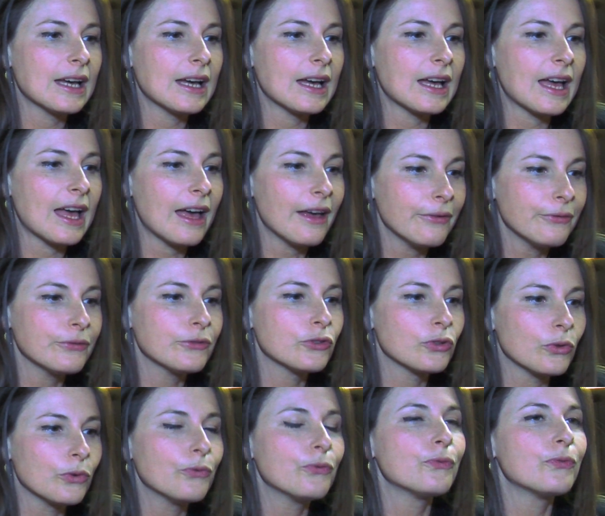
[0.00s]
have
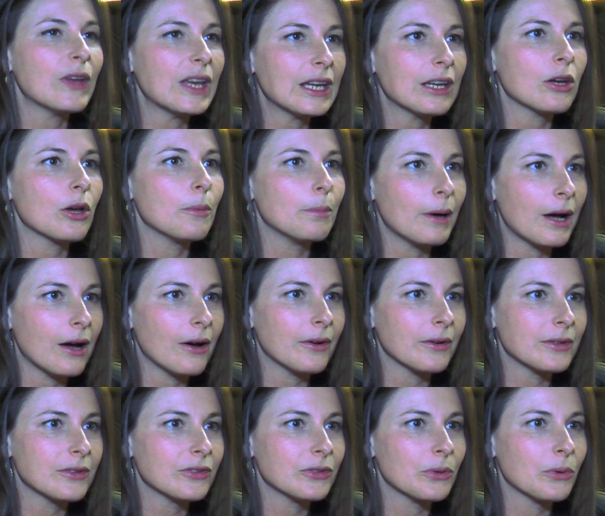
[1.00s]
to think
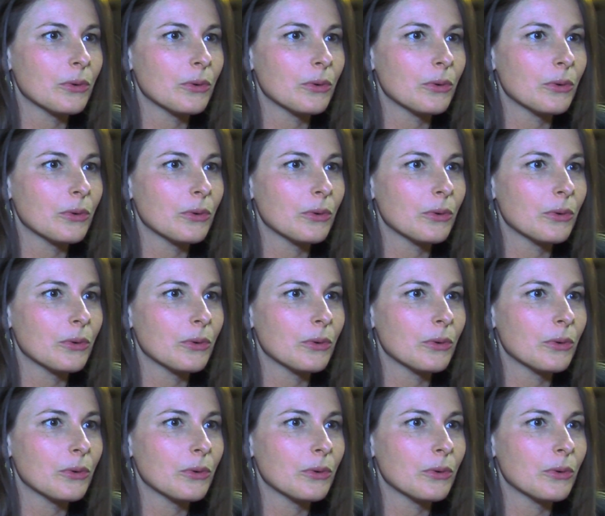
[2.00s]
about